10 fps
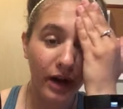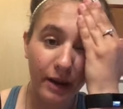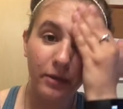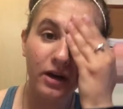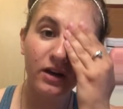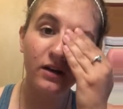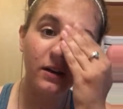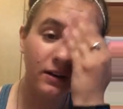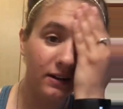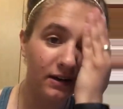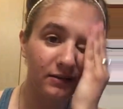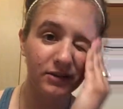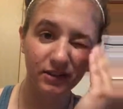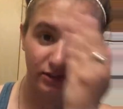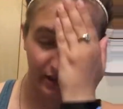primer.
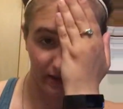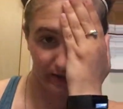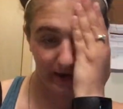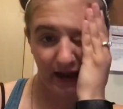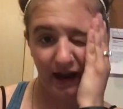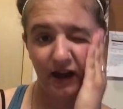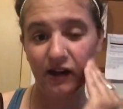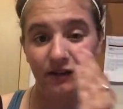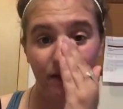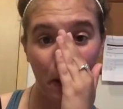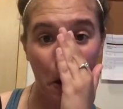Just going to try to do half